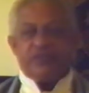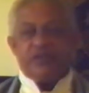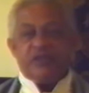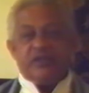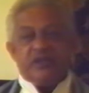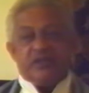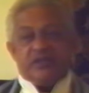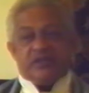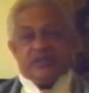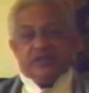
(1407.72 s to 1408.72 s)

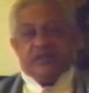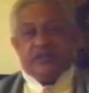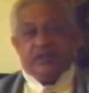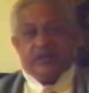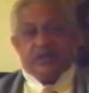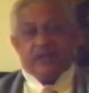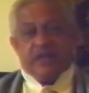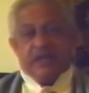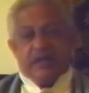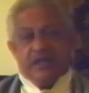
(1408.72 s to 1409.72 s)
this
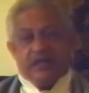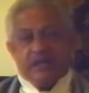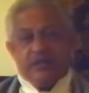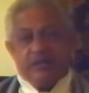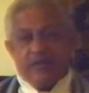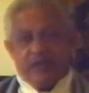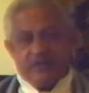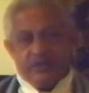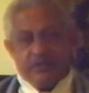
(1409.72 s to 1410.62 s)
can come about